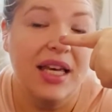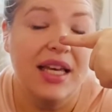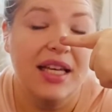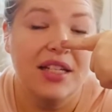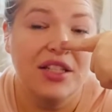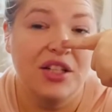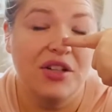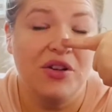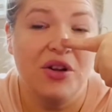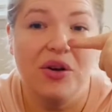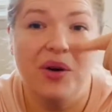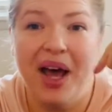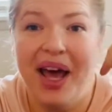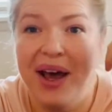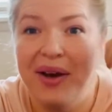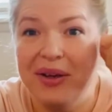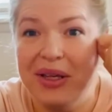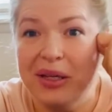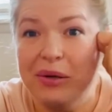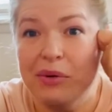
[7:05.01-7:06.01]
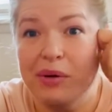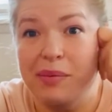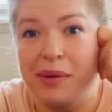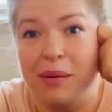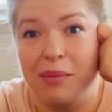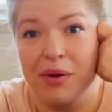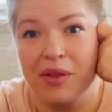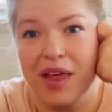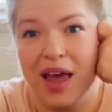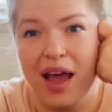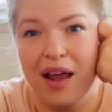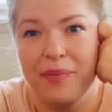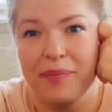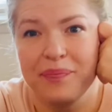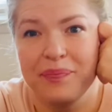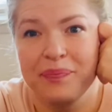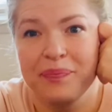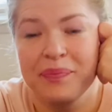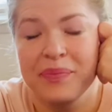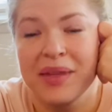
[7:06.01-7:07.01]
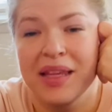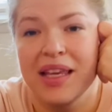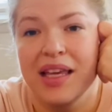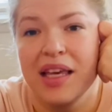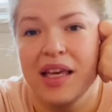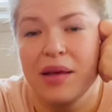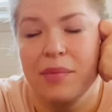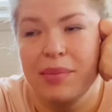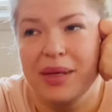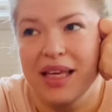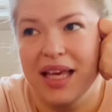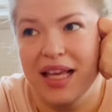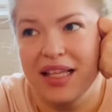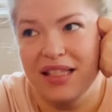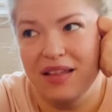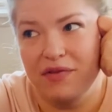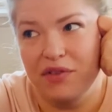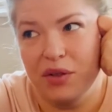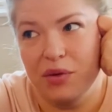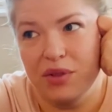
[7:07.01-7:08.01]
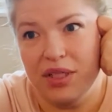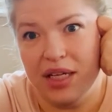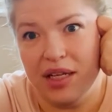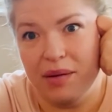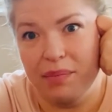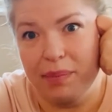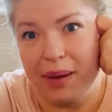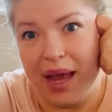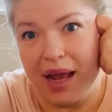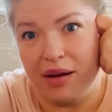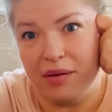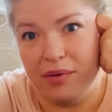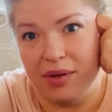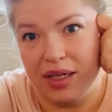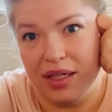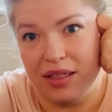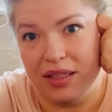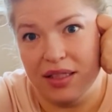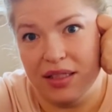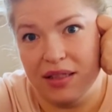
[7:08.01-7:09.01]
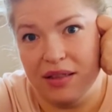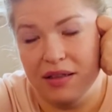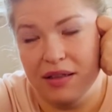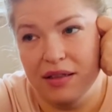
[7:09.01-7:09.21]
Do you know how you remember that? Because if you did it backwards,